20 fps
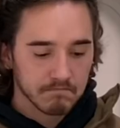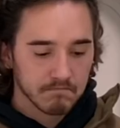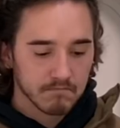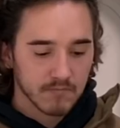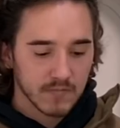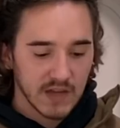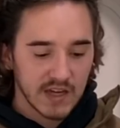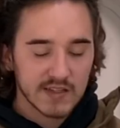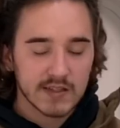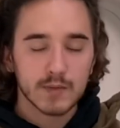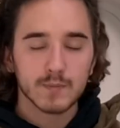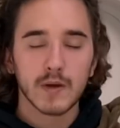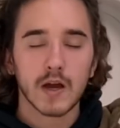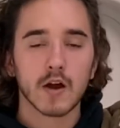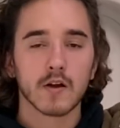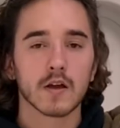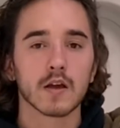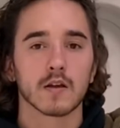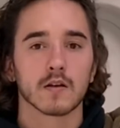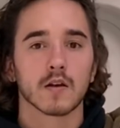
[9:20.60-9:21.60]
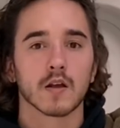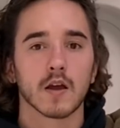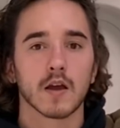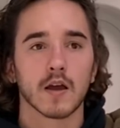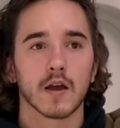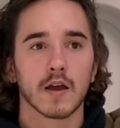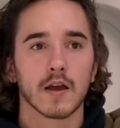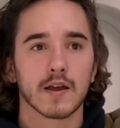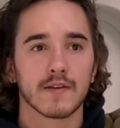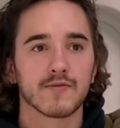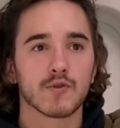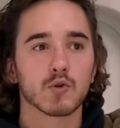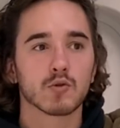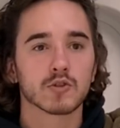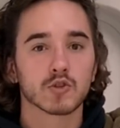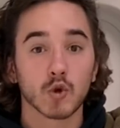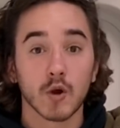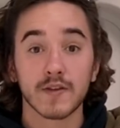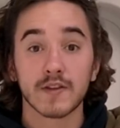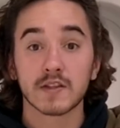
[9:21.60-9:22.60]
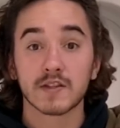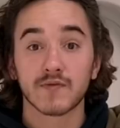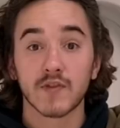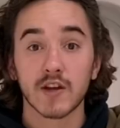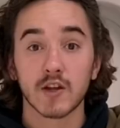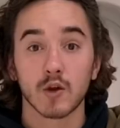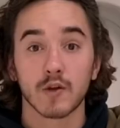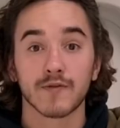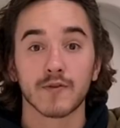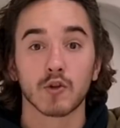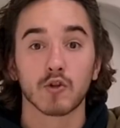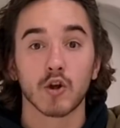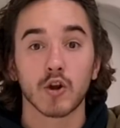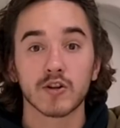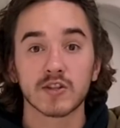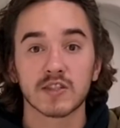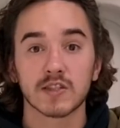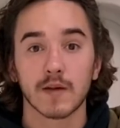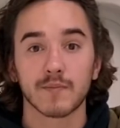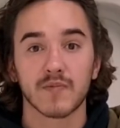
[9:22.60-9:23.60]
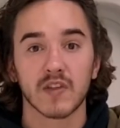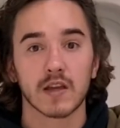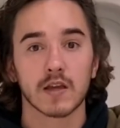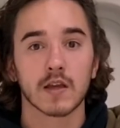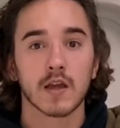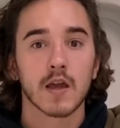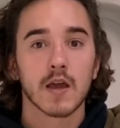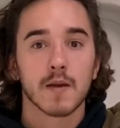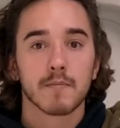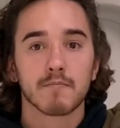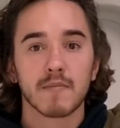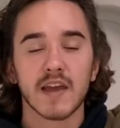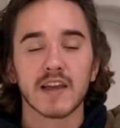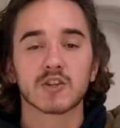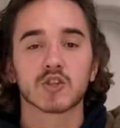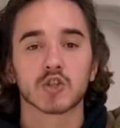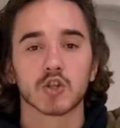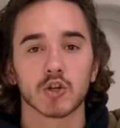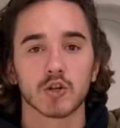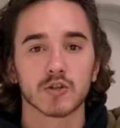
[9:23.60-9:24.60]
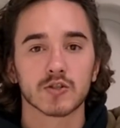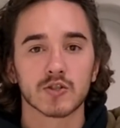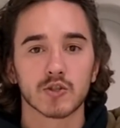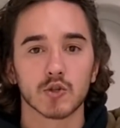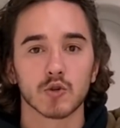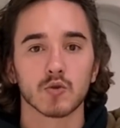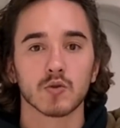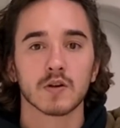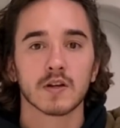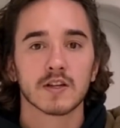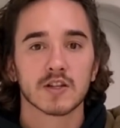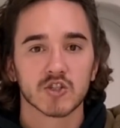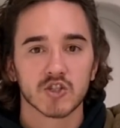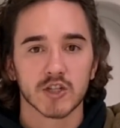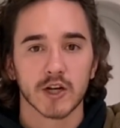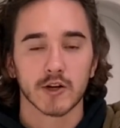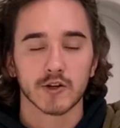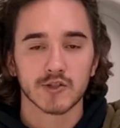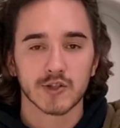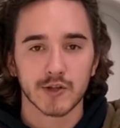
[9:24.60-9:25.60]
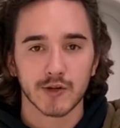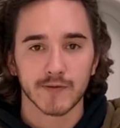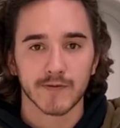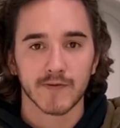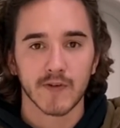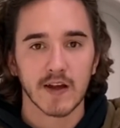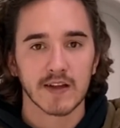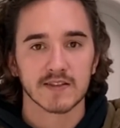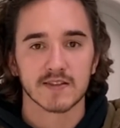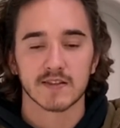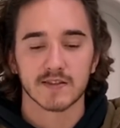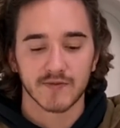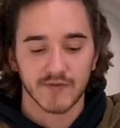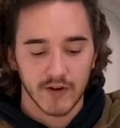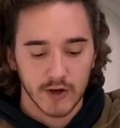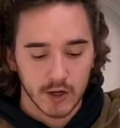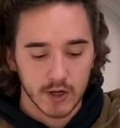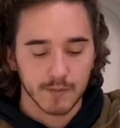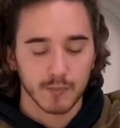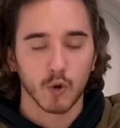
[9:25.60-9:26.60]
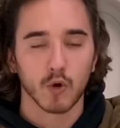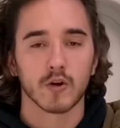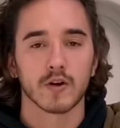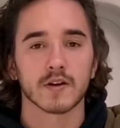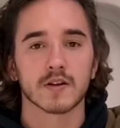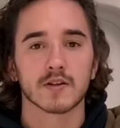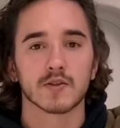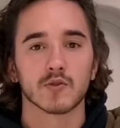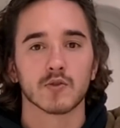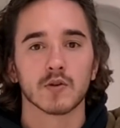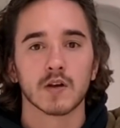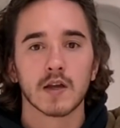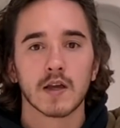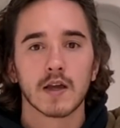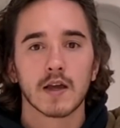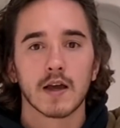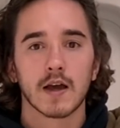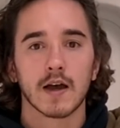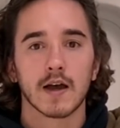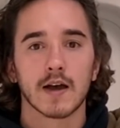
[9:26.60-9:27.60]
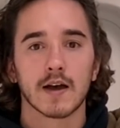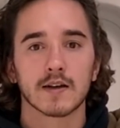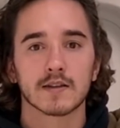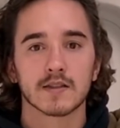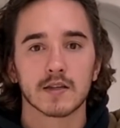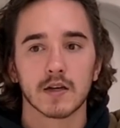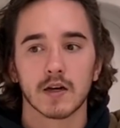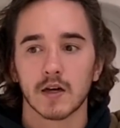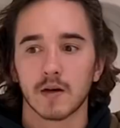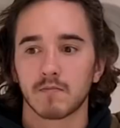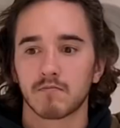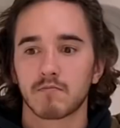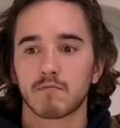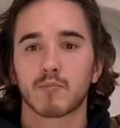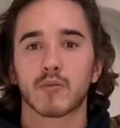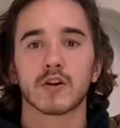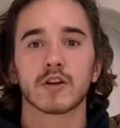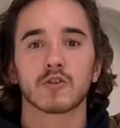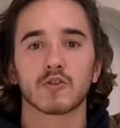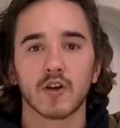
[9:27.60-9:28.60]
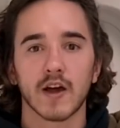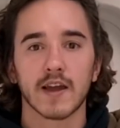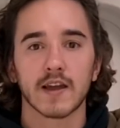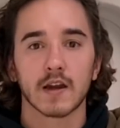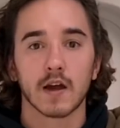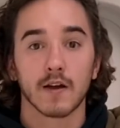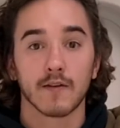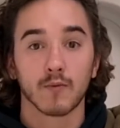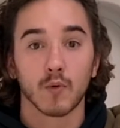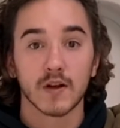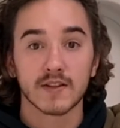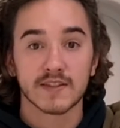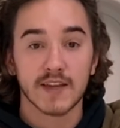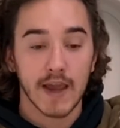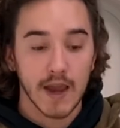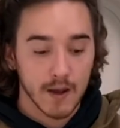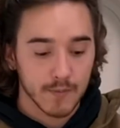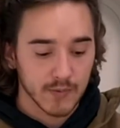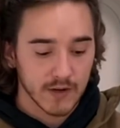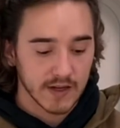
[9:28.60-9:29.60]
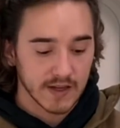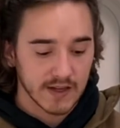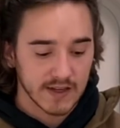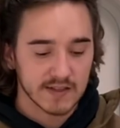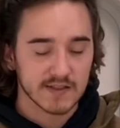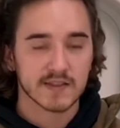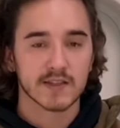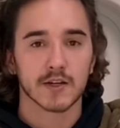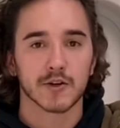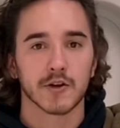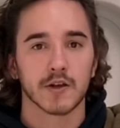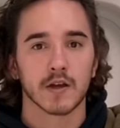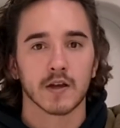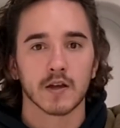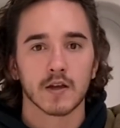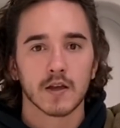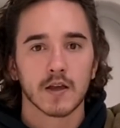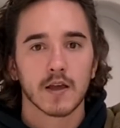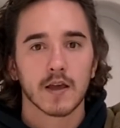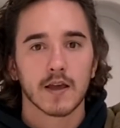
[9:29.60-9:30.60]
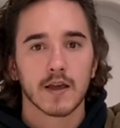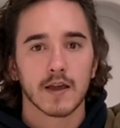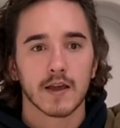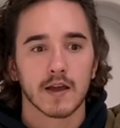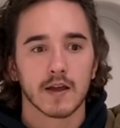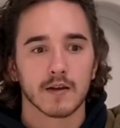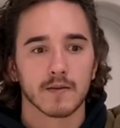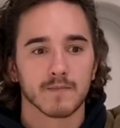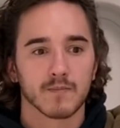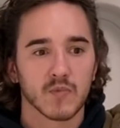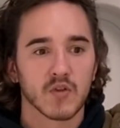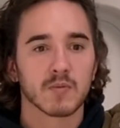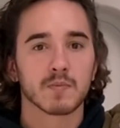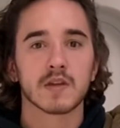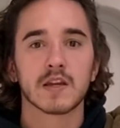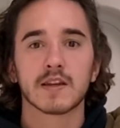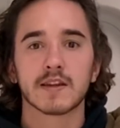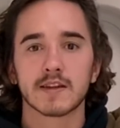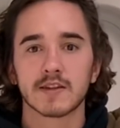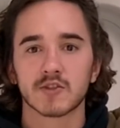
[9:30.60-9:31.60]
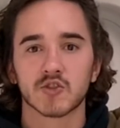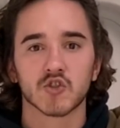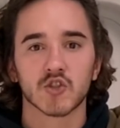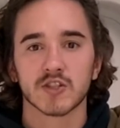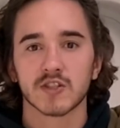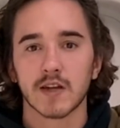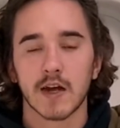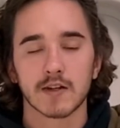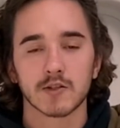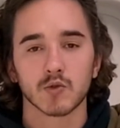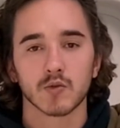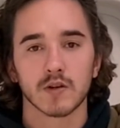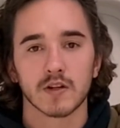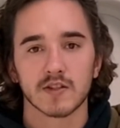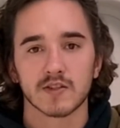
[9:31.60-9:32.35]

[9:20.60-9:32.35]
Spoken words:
That's about it. If you enjoyed this video, if you learned something, make sure to share it to your friends. It's very important to bring light of what's happening in Syria, and the media is just not doing it.